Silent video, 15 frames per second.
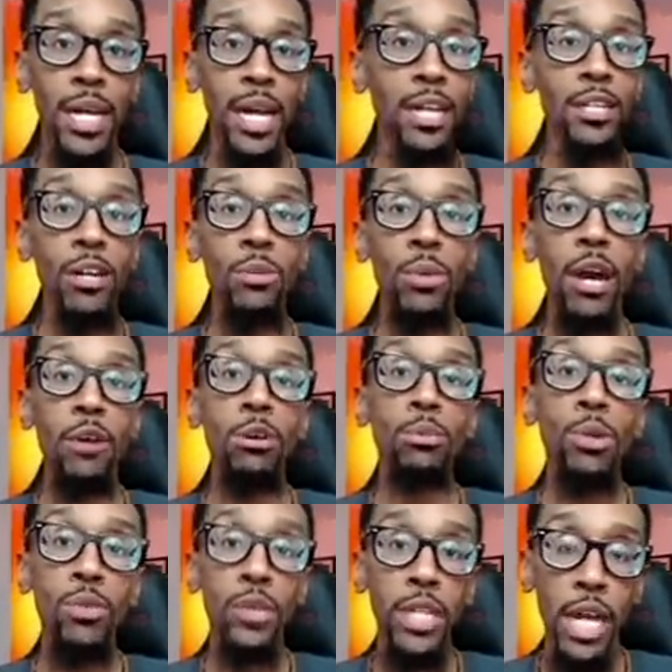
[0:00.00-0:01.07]
Ain't no way we
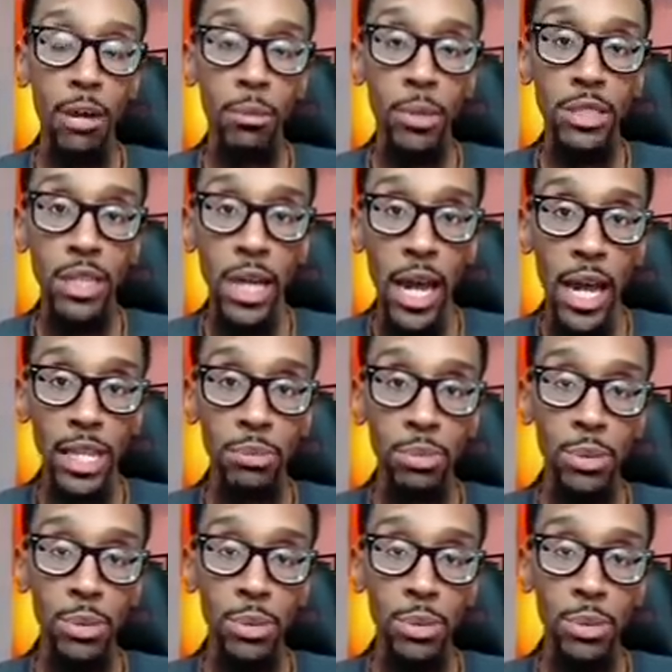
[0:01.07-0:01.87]
moving that much cash,